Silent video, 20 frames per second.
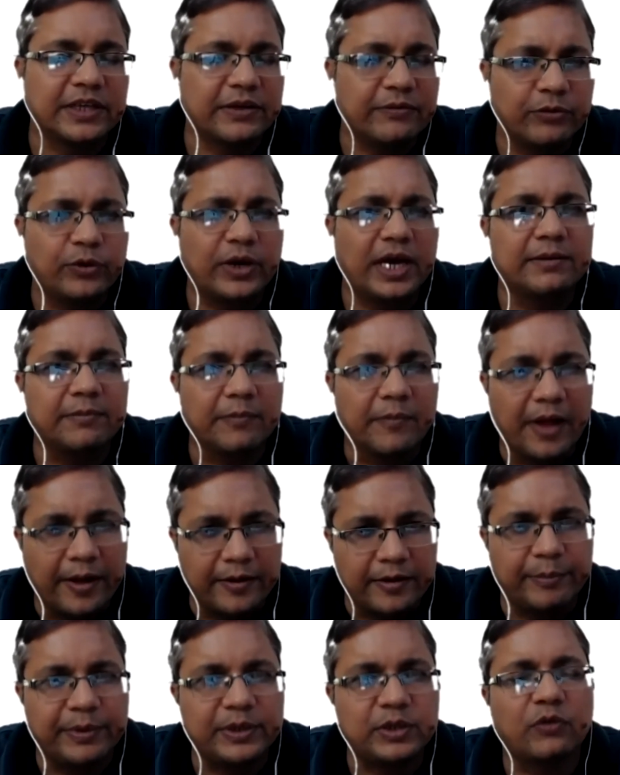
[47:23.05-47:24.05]
If you can
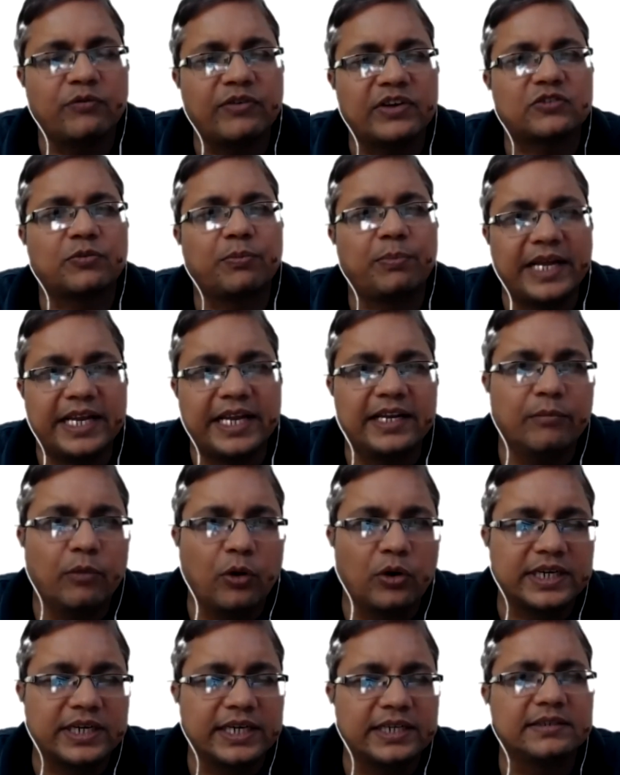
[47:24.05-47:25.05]
bit of explain
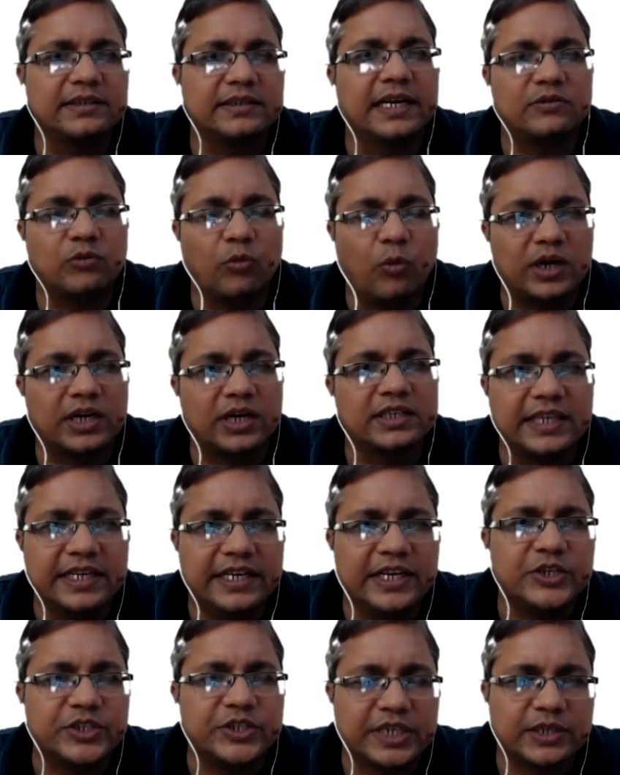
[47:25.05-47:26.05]
about it, that what are the
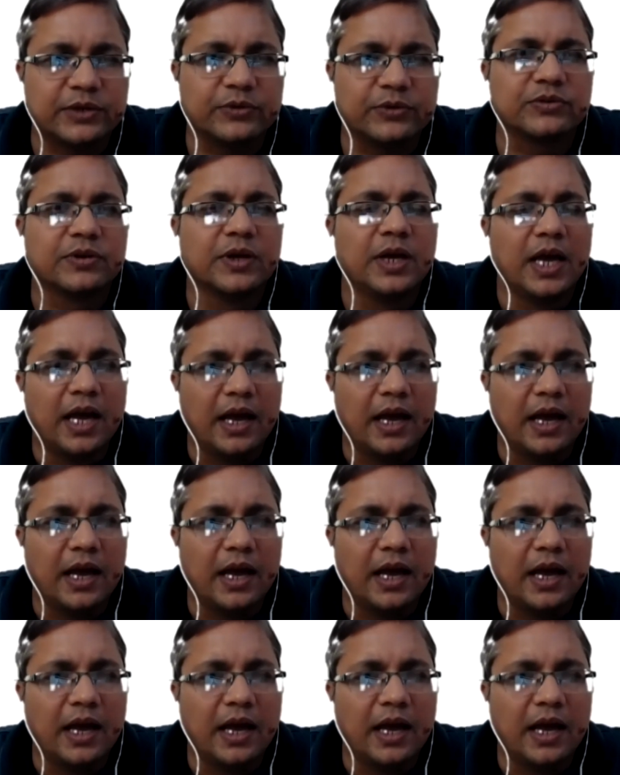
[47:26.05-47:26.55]
initiatives